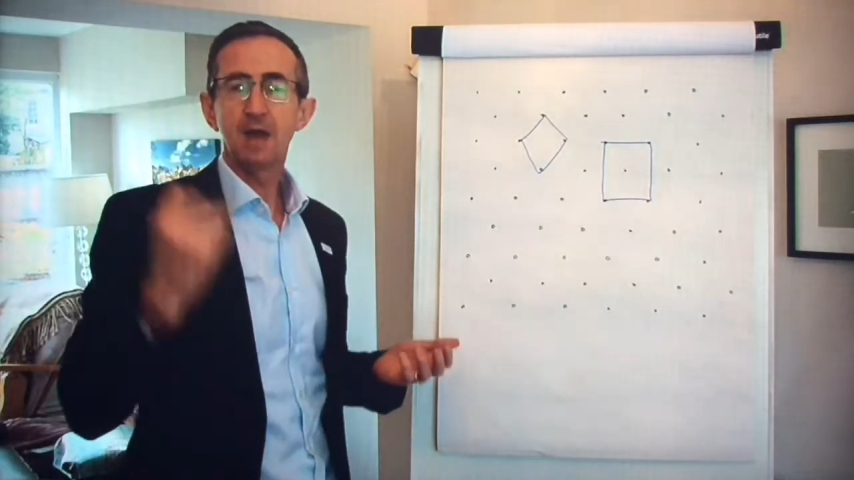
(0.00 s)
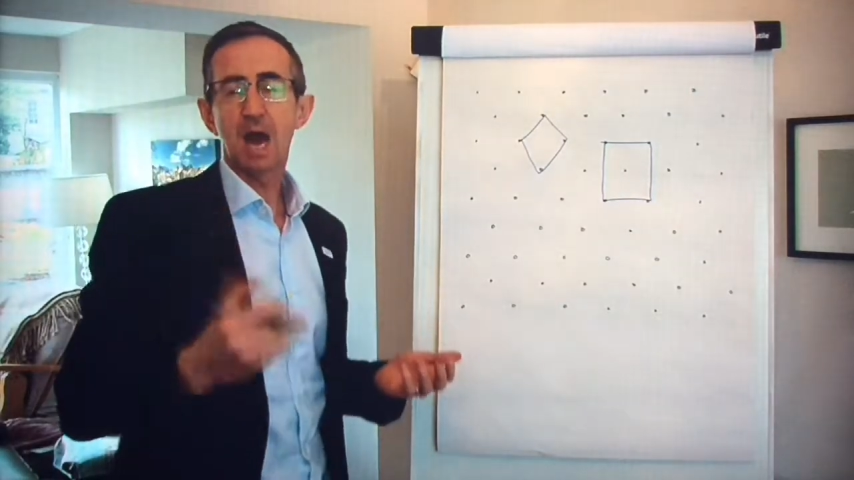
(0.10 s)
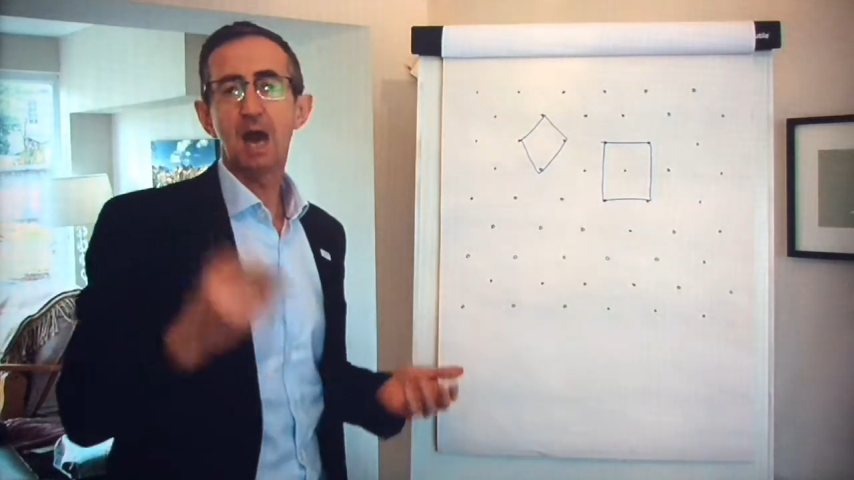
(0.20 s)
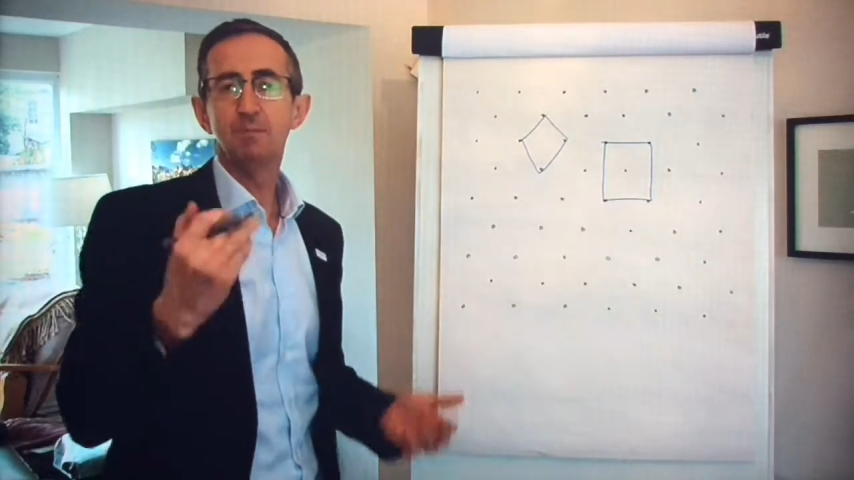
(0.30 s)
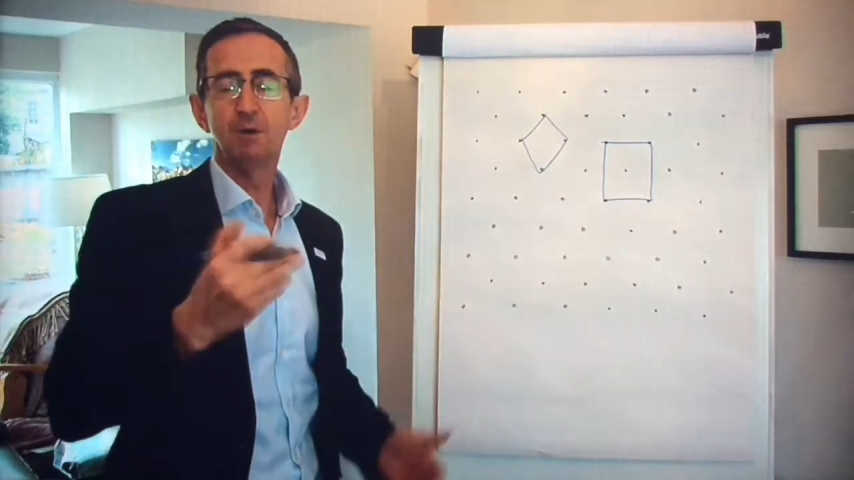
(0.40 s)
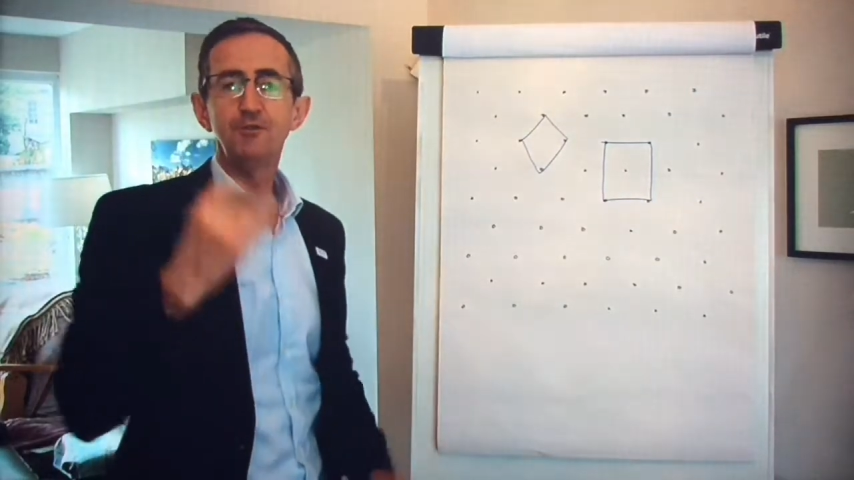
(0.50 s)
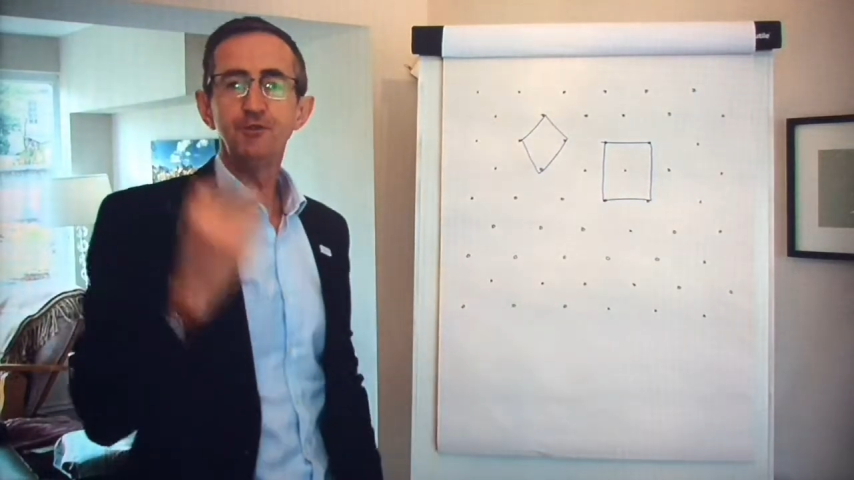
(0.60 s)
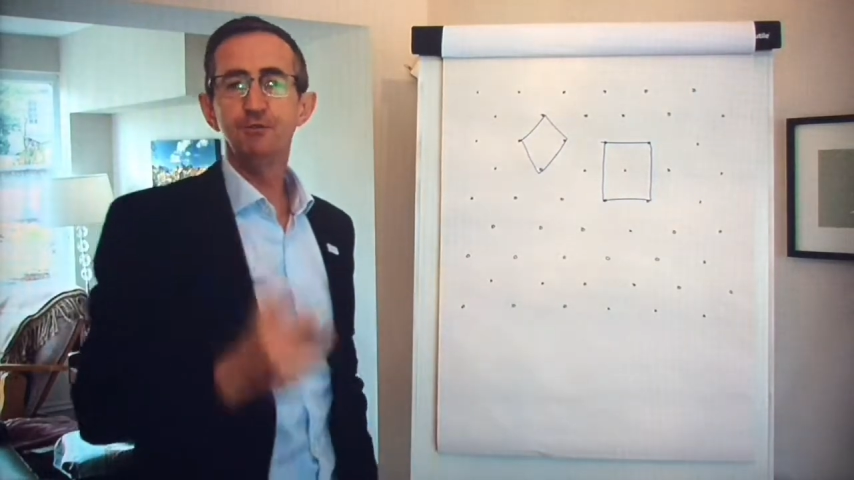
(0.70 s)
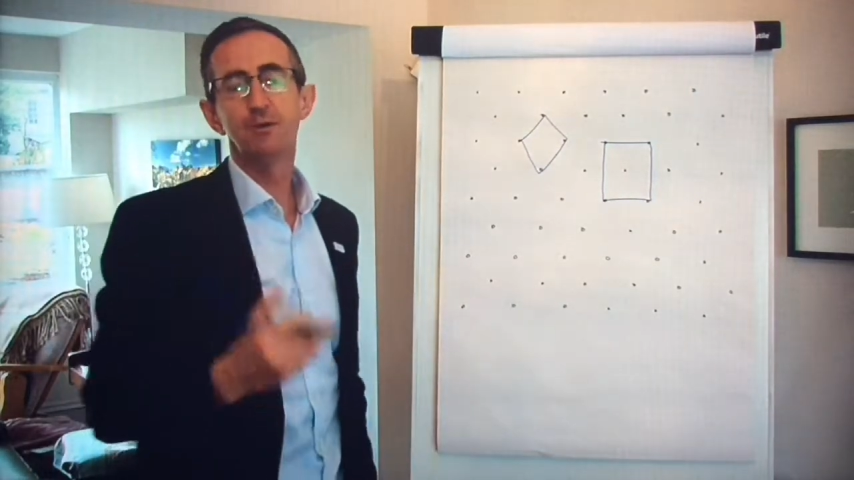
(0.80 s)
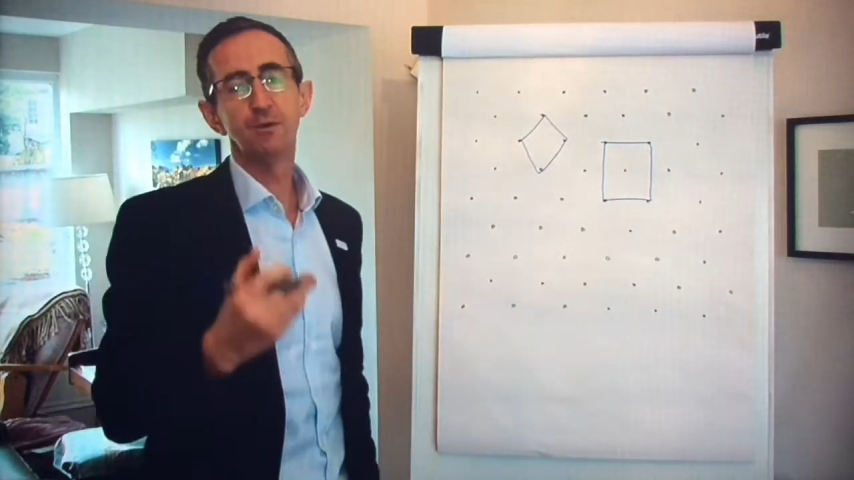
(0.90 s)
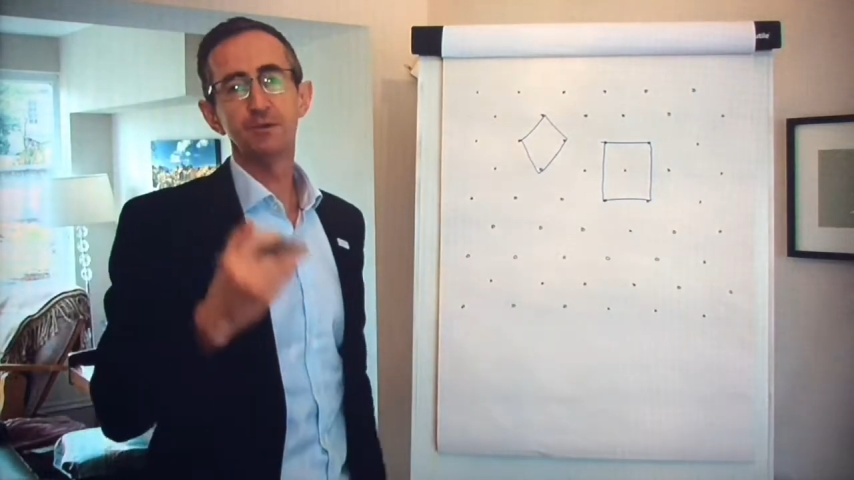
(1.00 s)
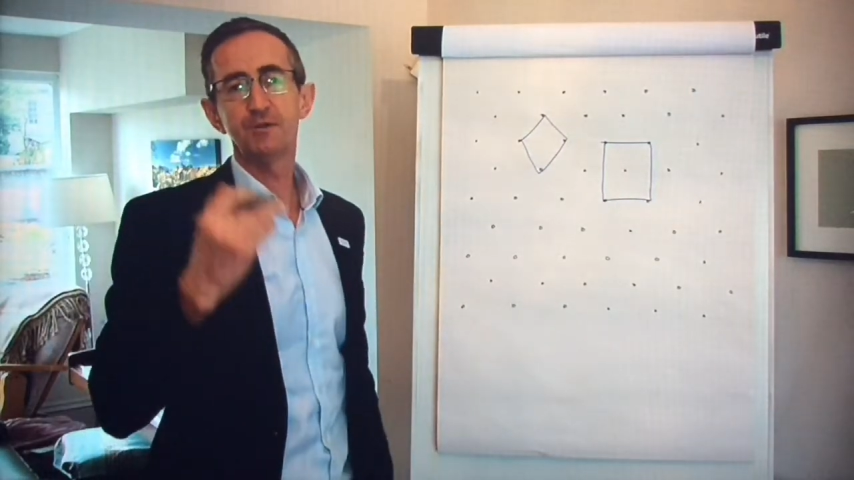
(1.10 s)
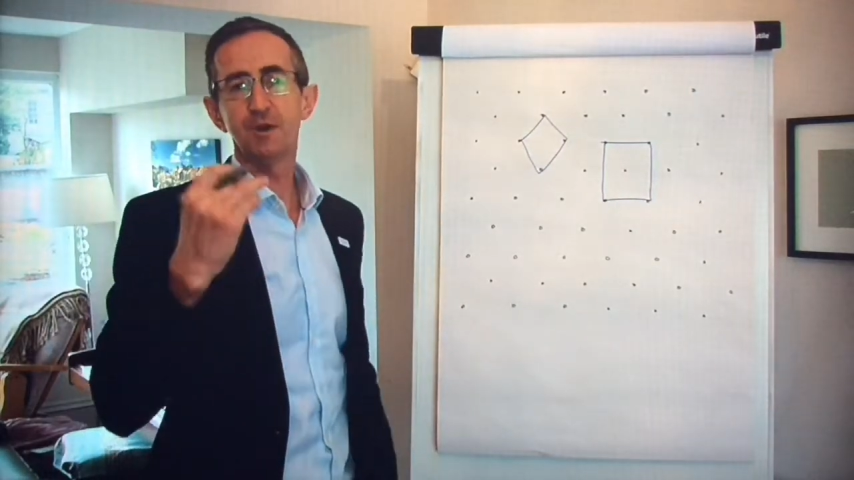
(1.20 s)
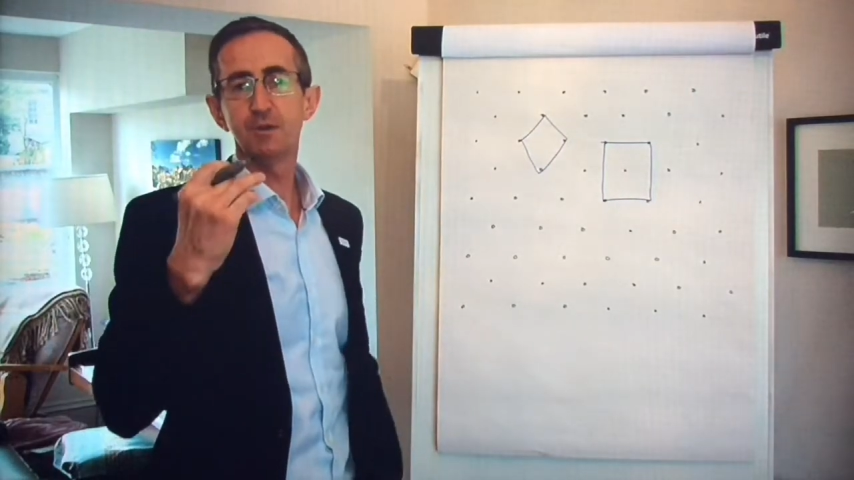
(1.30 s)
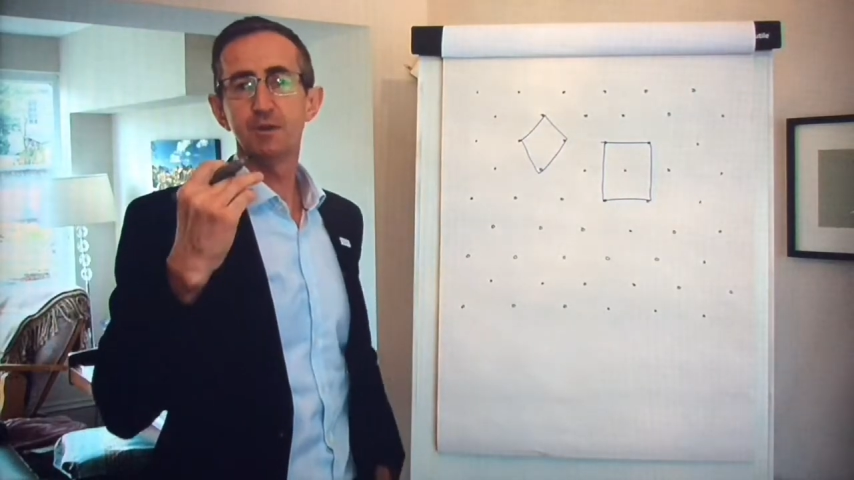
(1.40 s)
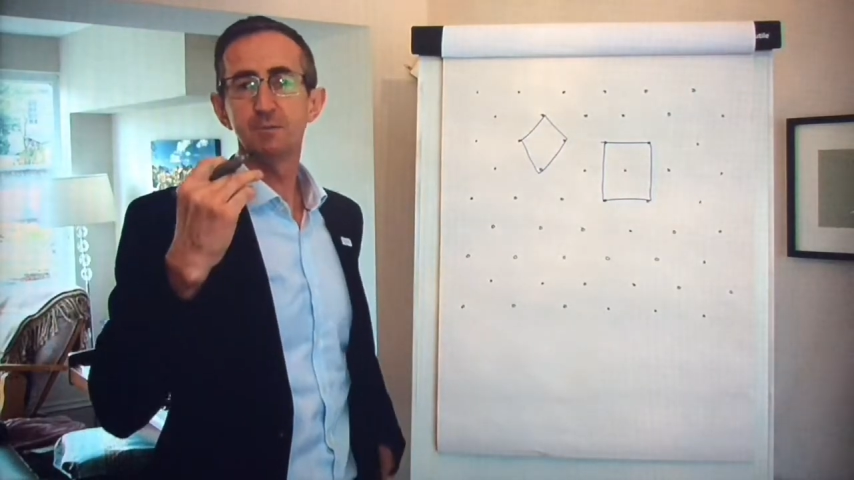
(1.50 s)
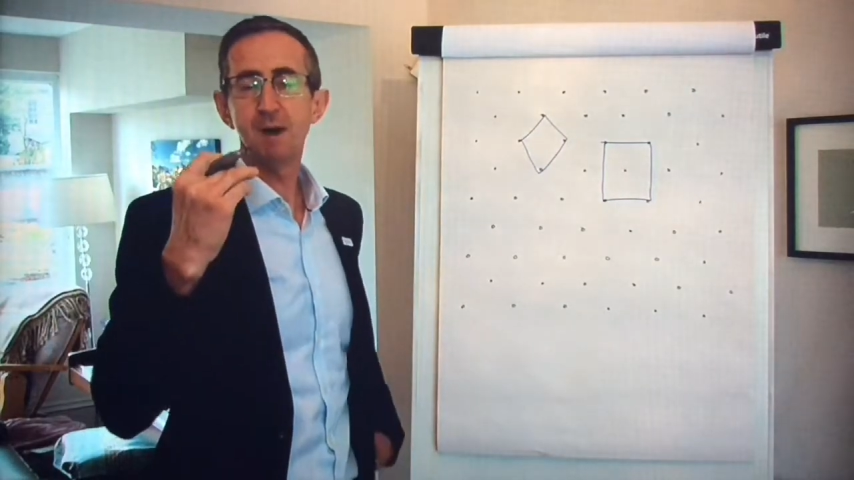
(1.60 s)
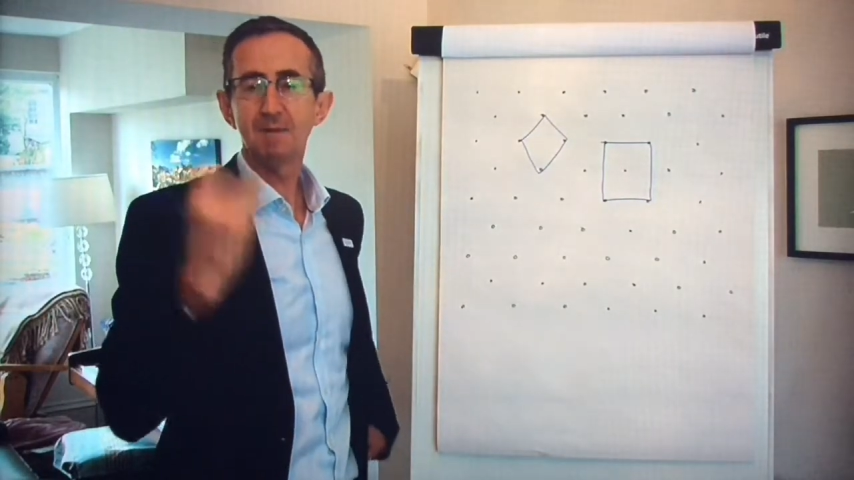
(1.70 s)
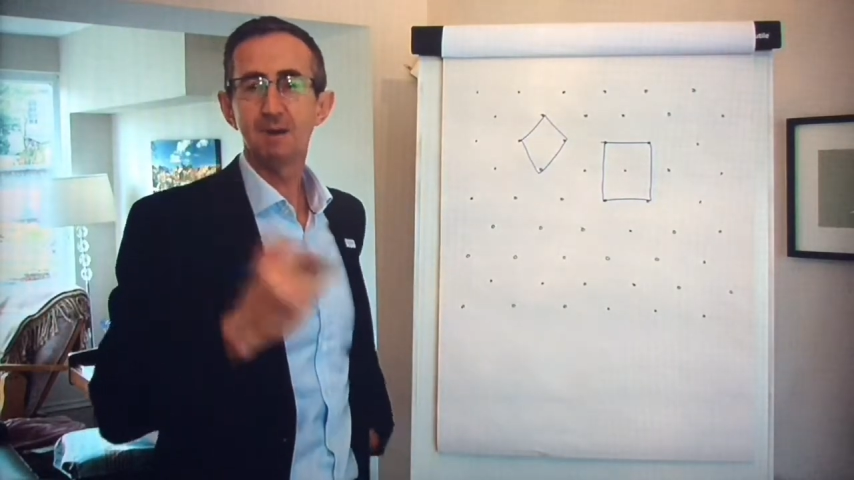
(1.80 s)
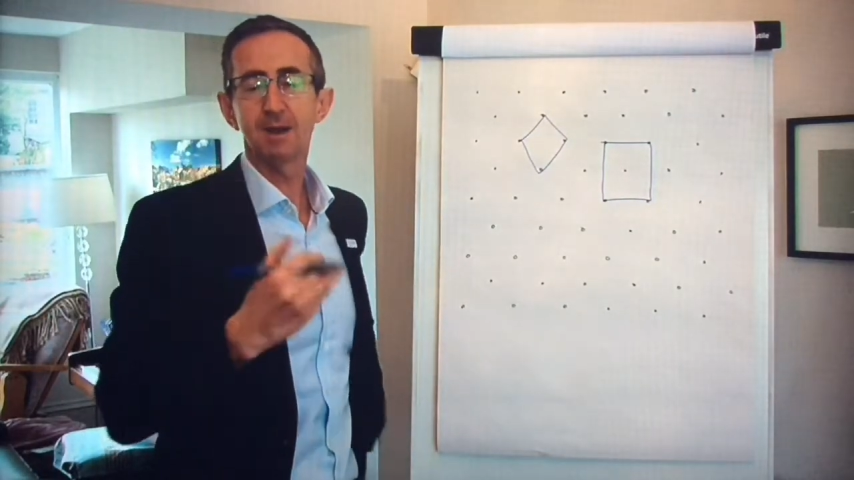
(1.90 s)
how much you focus on the
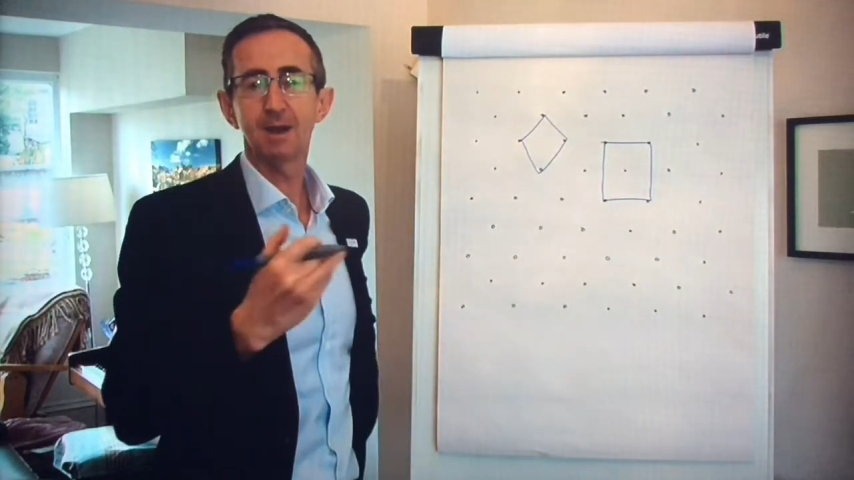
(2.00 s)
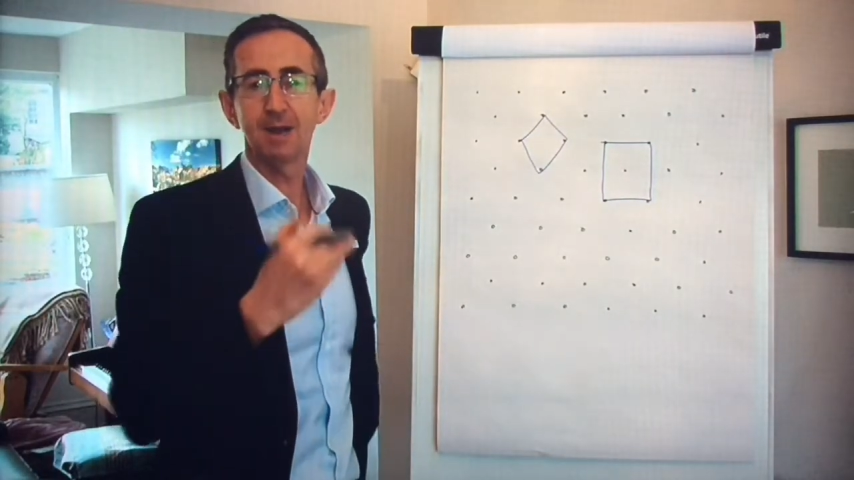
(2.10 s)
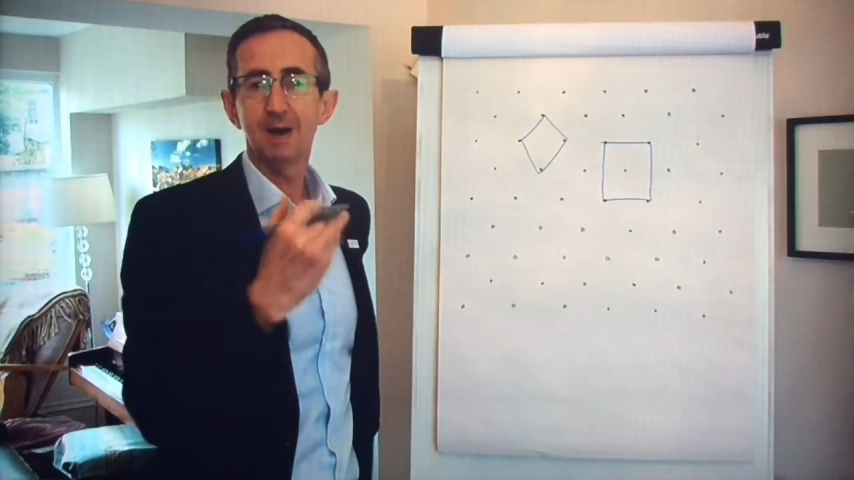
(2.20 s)
mathematical